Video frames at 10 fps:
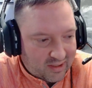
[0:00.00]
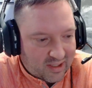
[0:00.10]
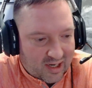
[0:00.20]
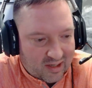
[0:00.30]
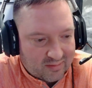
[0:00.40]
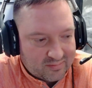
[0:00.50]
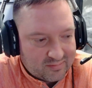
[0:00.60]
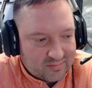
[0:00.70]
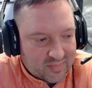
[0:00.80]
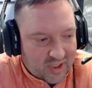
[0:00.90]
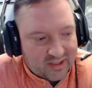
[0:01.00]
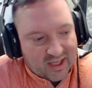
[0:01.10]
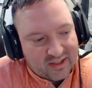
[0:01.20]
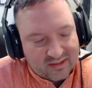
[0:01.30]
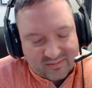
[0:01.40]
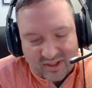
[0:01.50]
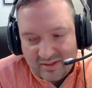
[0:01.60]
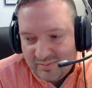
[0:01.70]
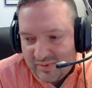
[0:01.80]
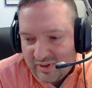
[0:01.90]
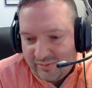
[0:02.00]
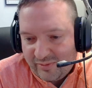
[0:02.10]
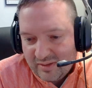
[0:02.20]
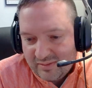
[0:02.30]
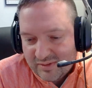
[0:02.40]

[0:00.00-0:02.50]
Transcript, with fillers: Um, and then the the the fun